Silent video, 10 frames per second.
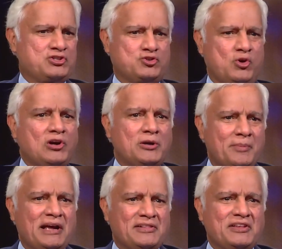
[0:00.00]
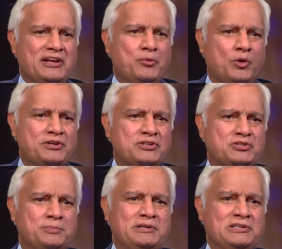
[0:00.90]
stronger man that he wanted
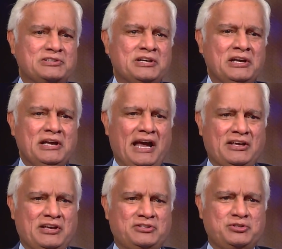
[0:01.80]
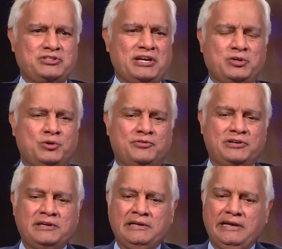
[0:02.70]
to build to take over.